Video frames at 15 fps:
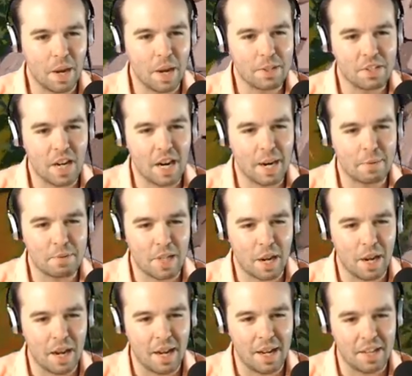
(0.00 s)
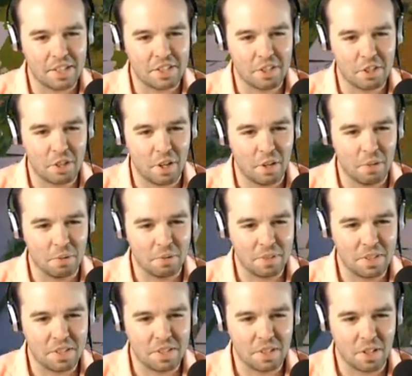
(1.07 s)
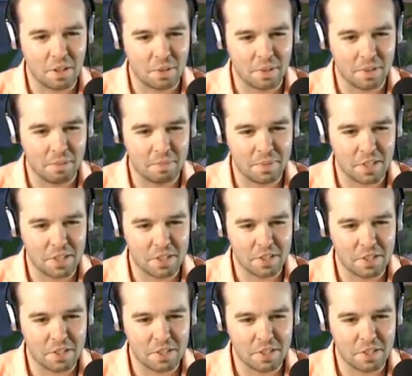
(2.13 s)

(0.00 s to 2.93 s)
Sorry, I'm so, excuse... Oh, this is an awkward position.